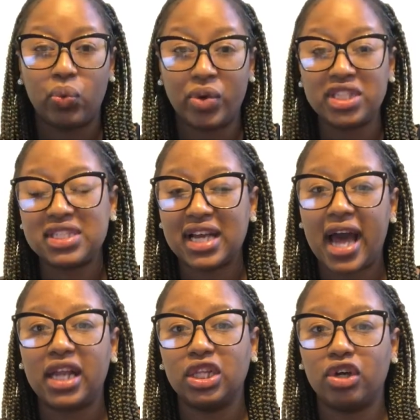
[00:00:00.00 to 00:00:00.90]
what to
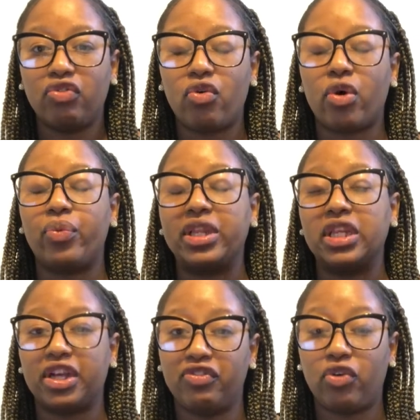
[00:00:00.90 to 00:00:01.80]
kind of look for when
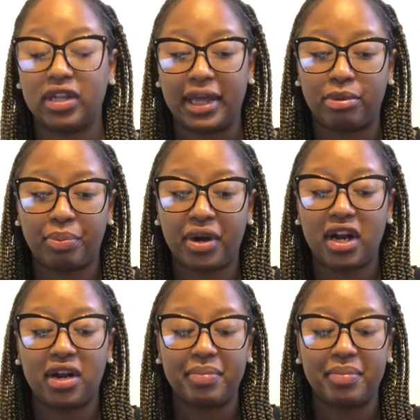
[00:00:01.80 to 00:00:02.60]
looking for a label printer,